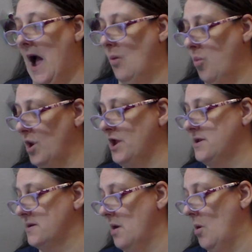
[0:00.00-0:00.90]
I
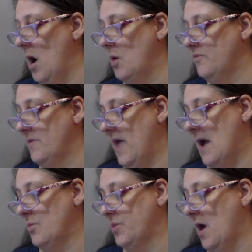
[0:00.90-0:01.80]
wanted to go over
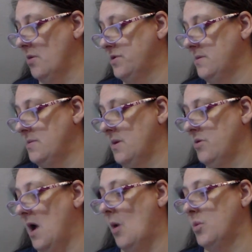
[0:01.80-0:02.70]
that with y'all too so
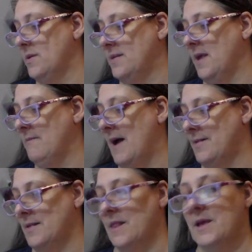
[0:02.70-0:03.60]
y'all would see
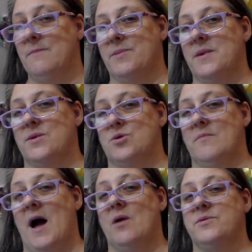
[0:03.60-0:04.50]
my sleep
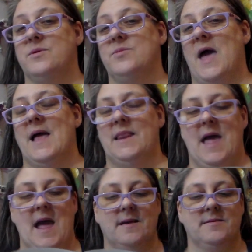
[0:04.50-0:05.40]
system. I'll do that
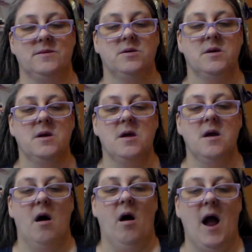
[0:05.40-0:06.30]
last.
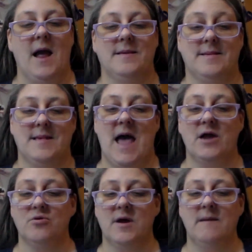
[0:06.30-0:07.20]
Alright,
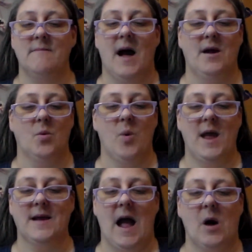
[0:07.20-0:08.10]
Saturday my
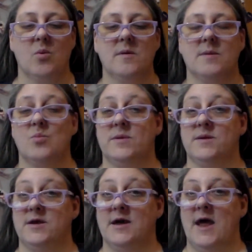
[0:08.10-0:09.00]
awake hours
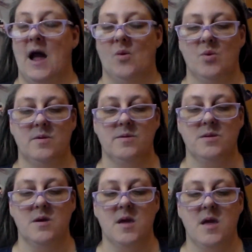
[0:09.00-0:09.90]
was 10
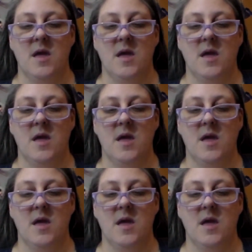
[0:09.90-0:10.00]
hours.